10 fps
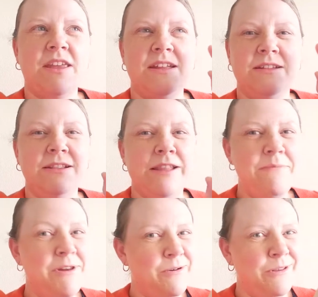let
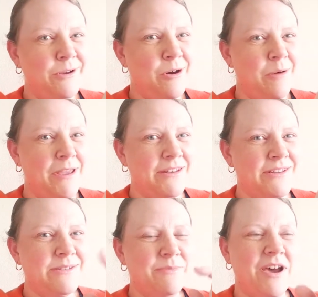me know in the
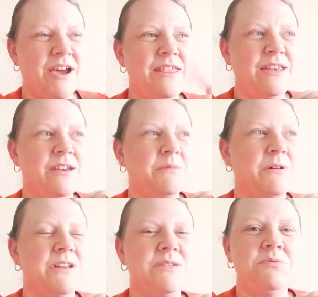comments, but I think I'm
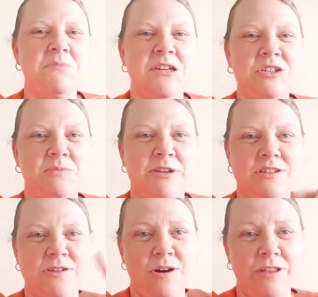going to put my shop
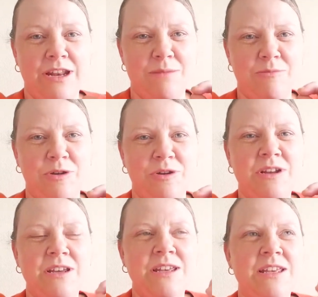into holiday mode.
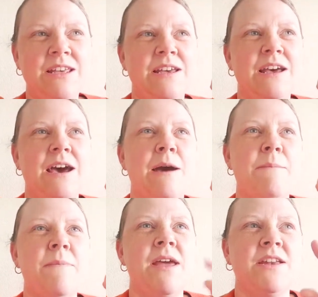
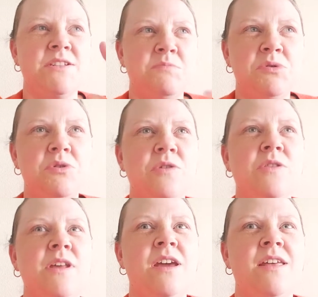Um, and just put on
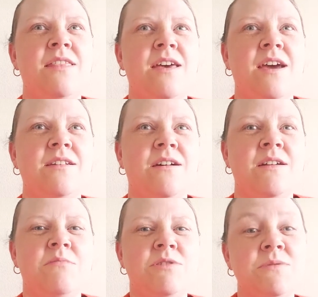there that
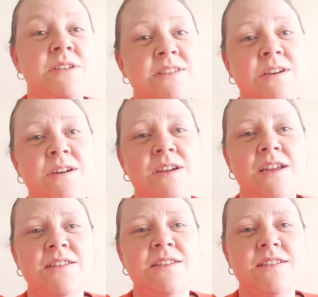I'm doing so
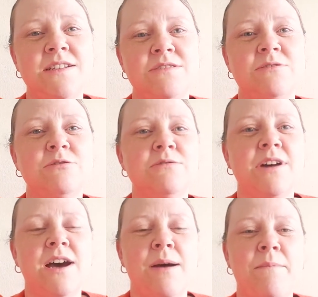until
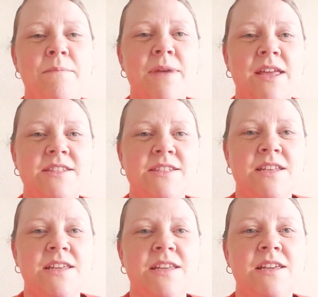um,
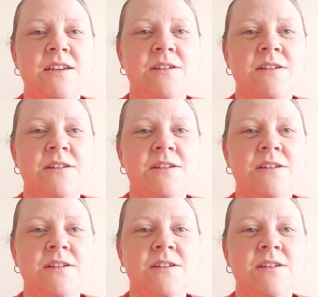Etsy